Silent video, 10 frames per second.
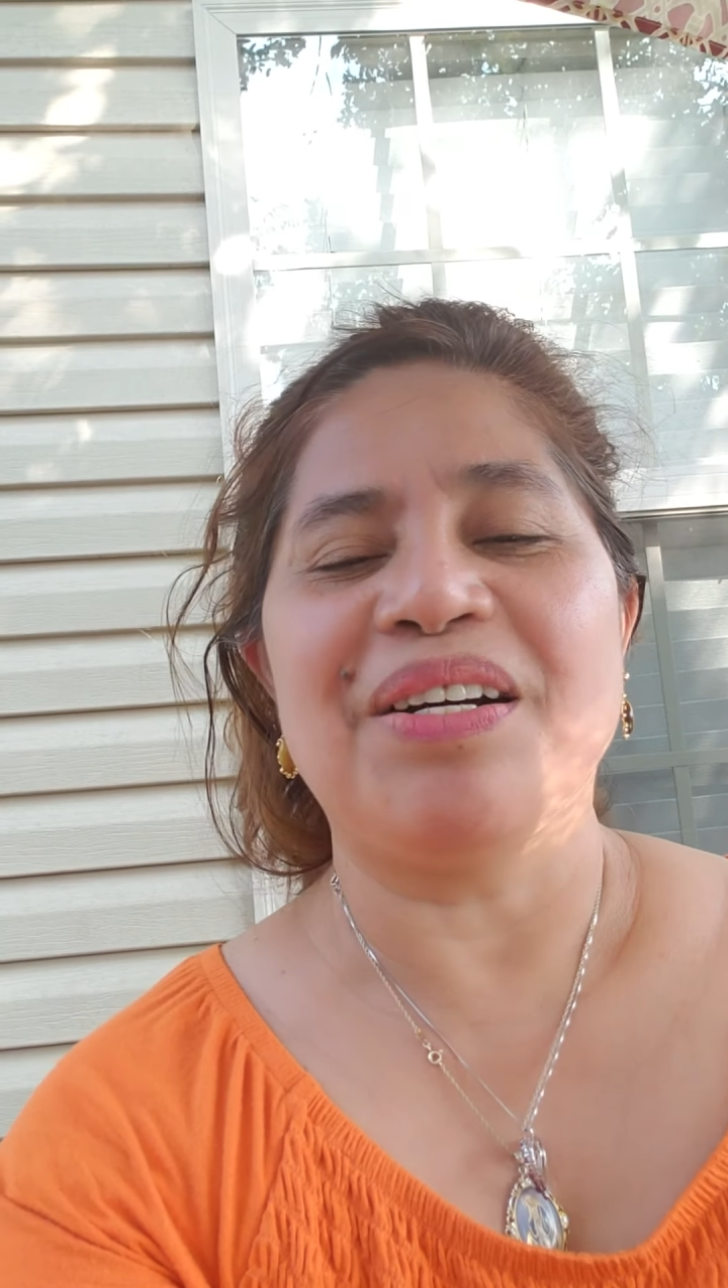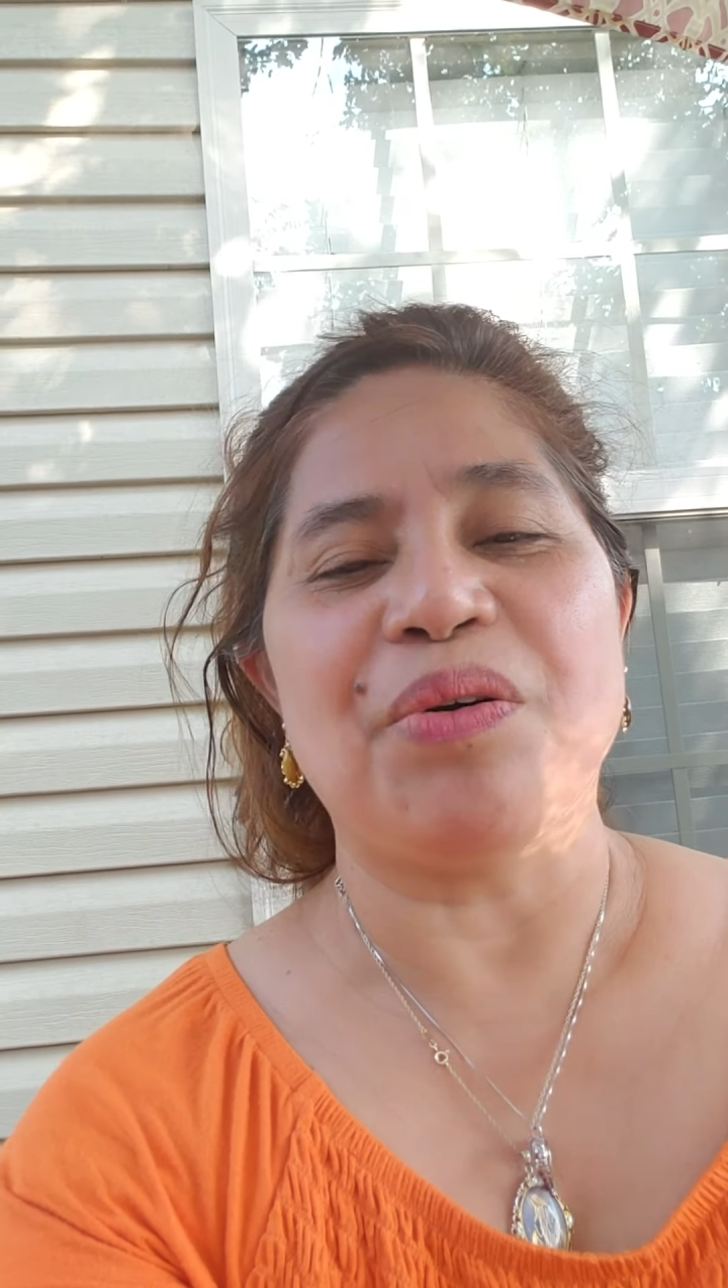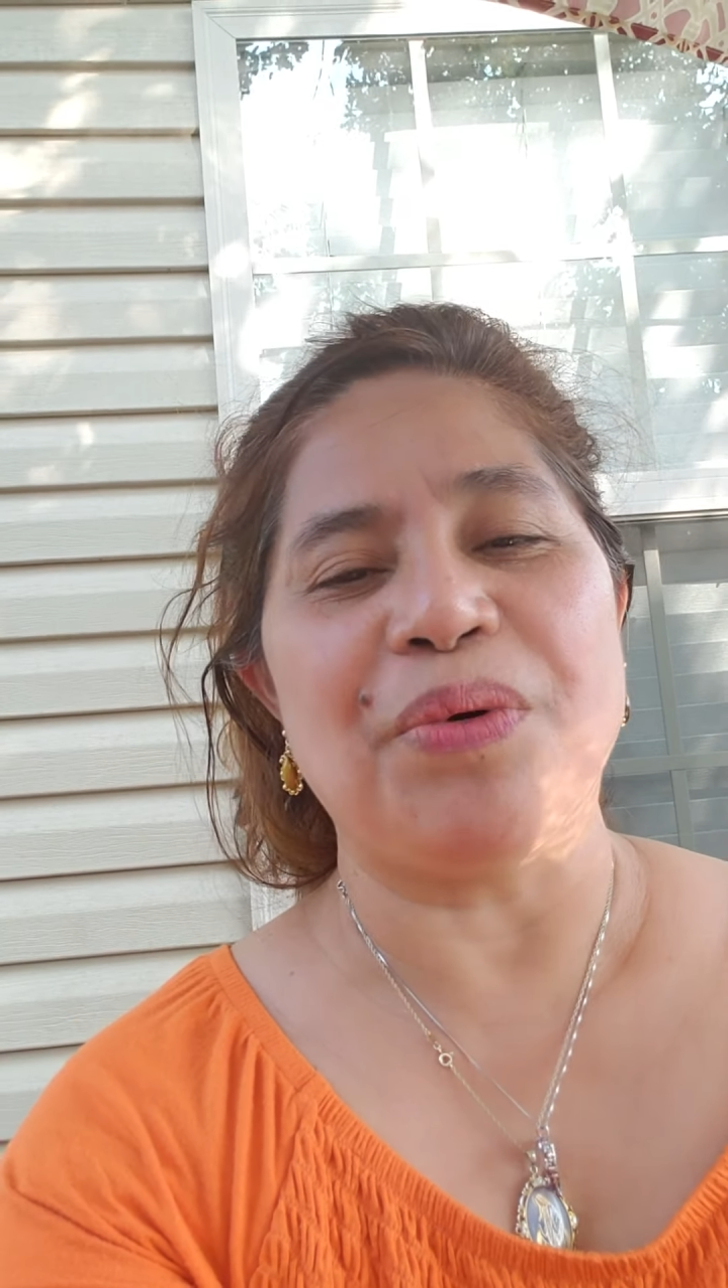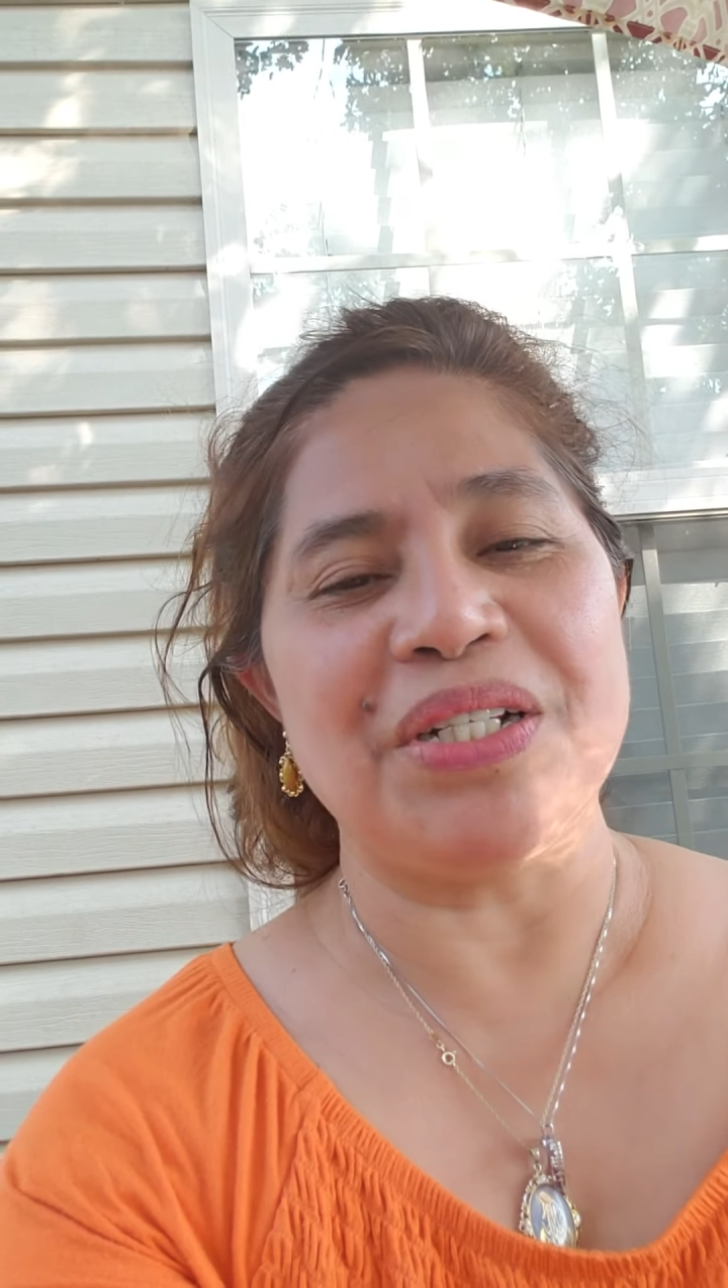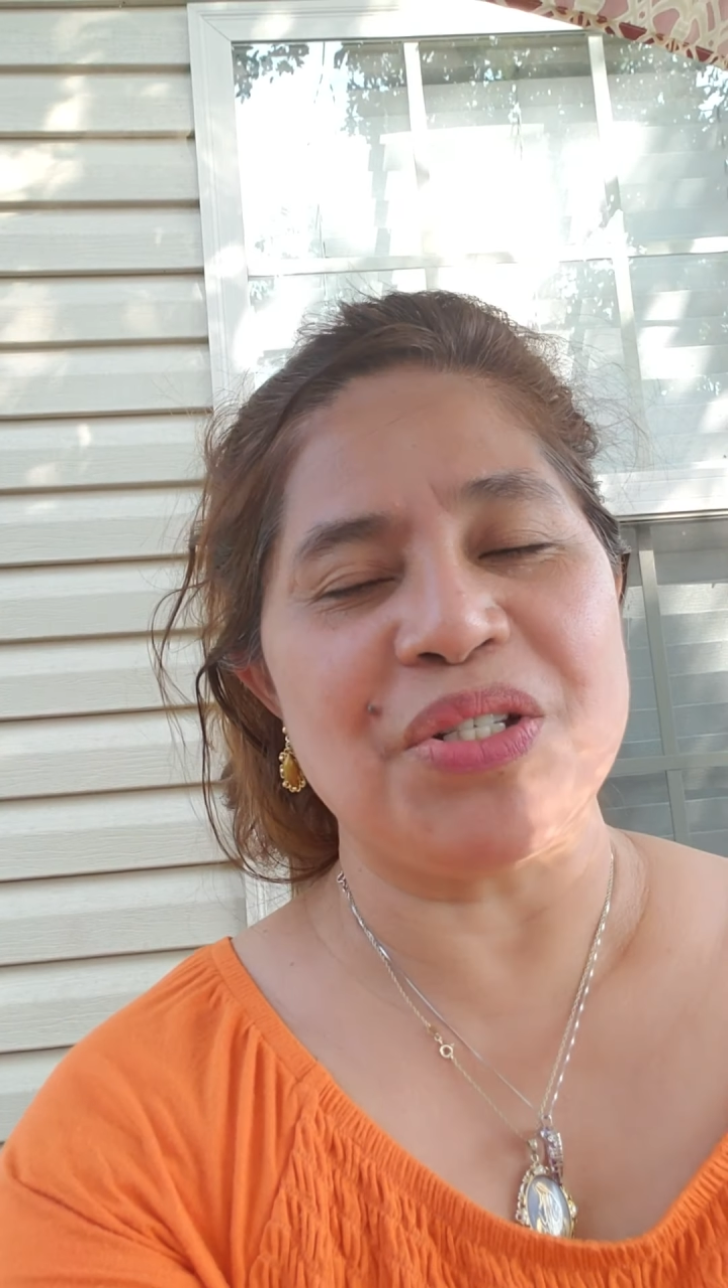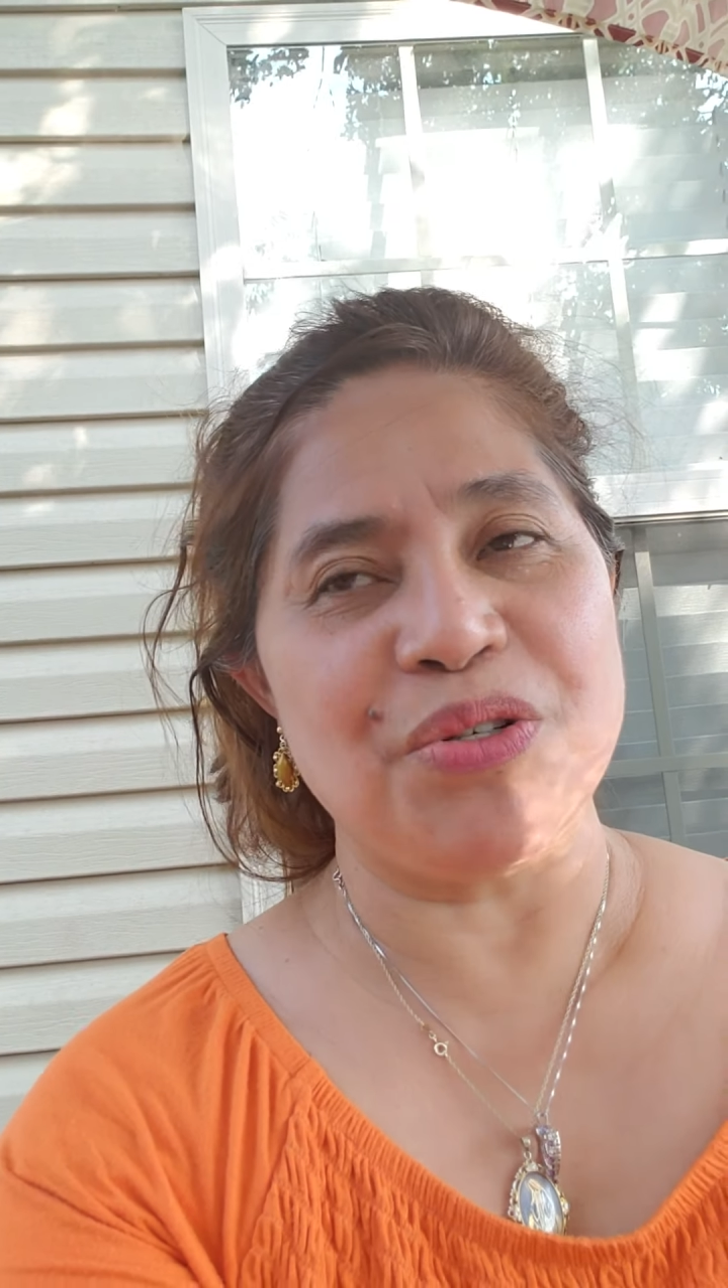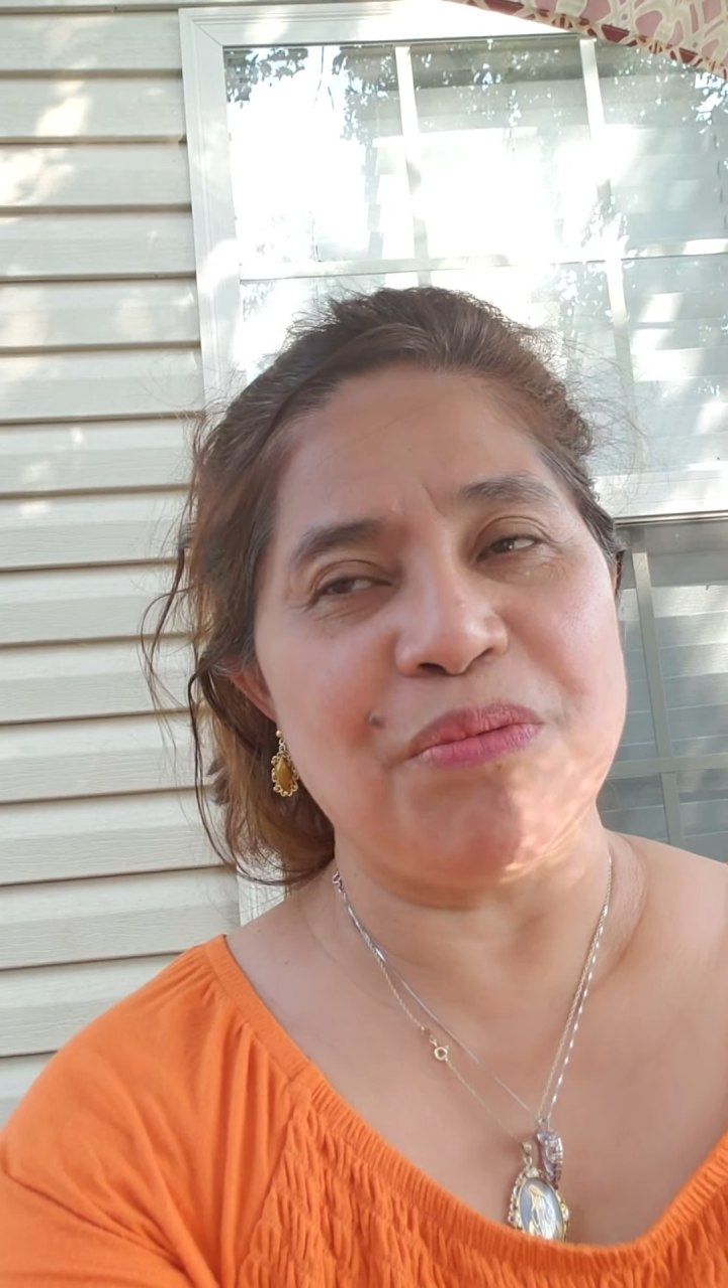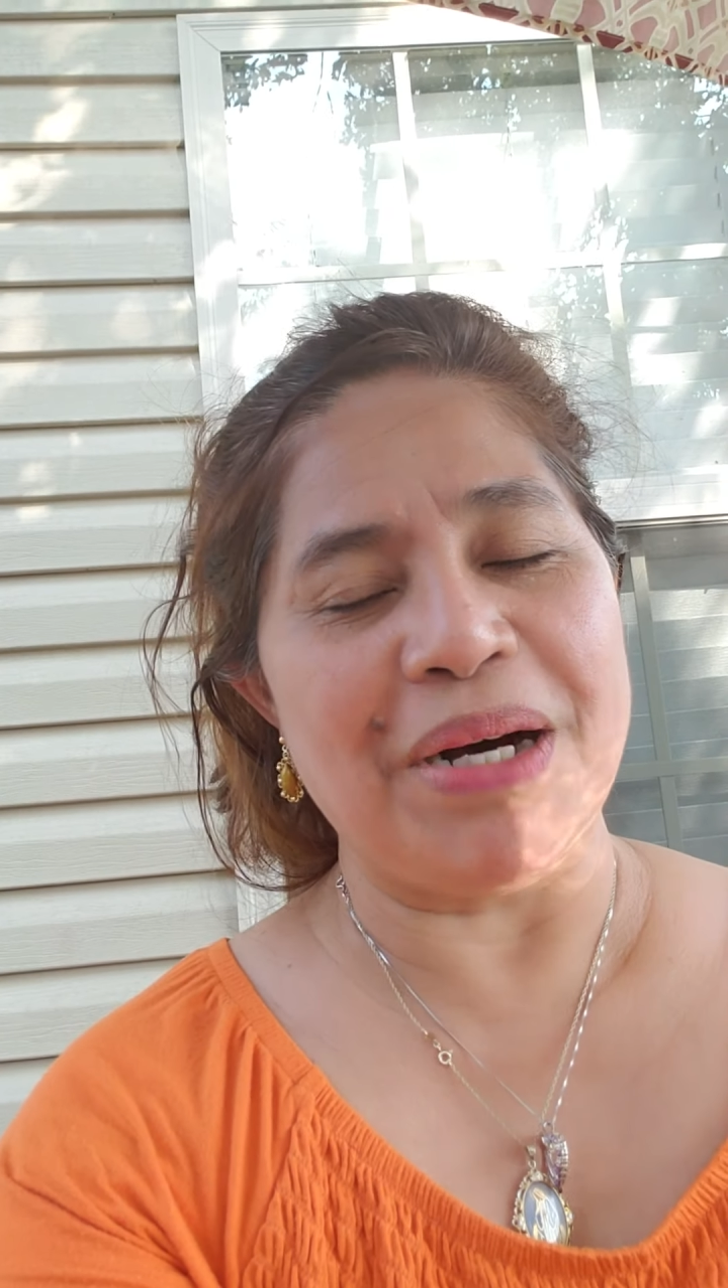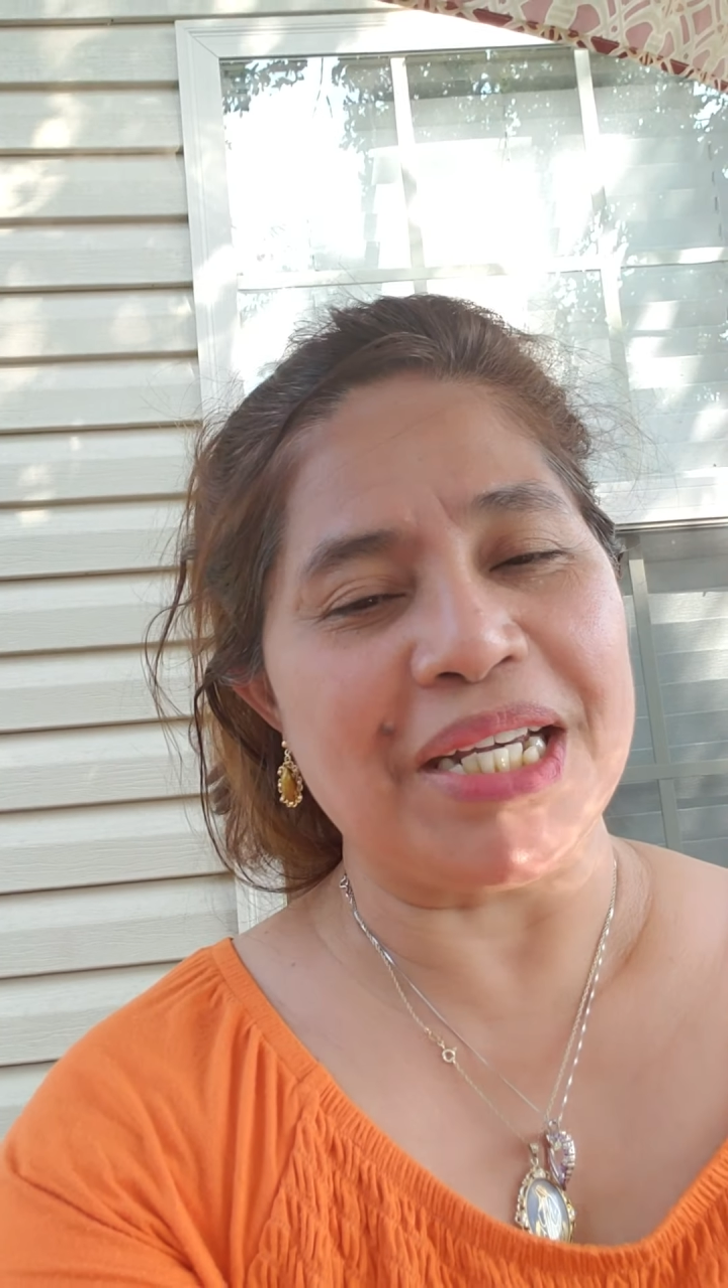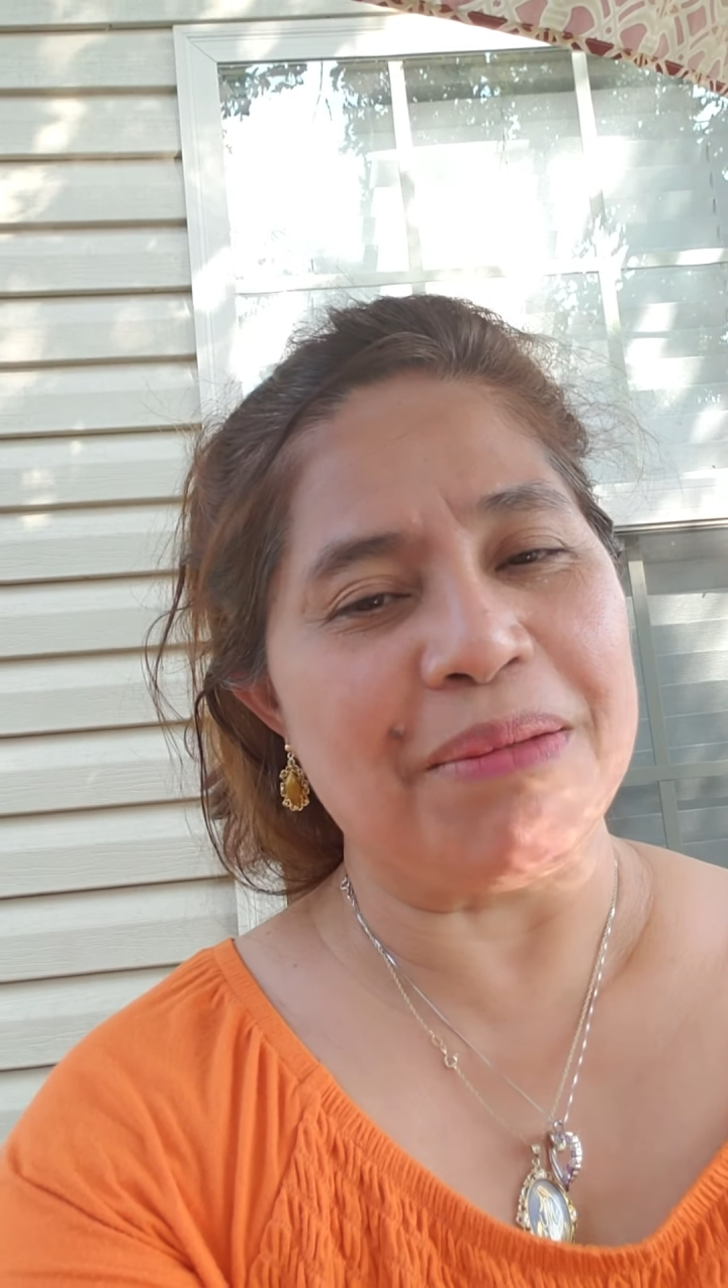one, two
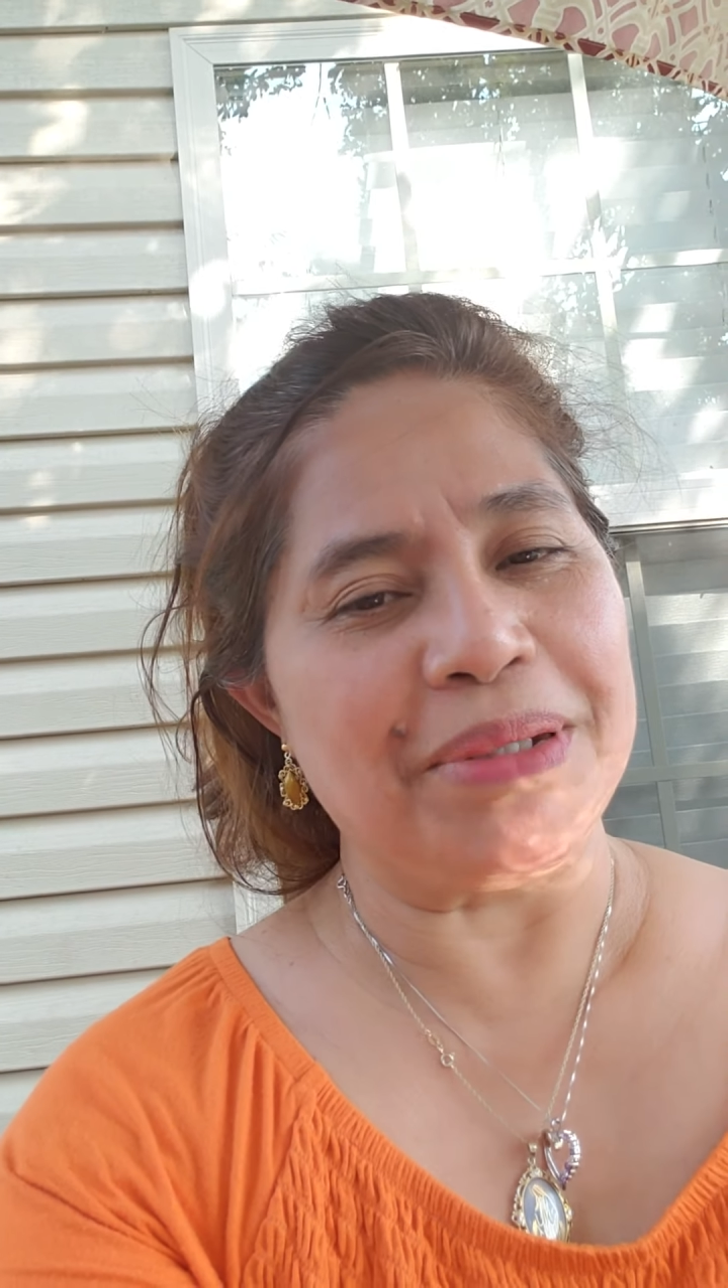buckle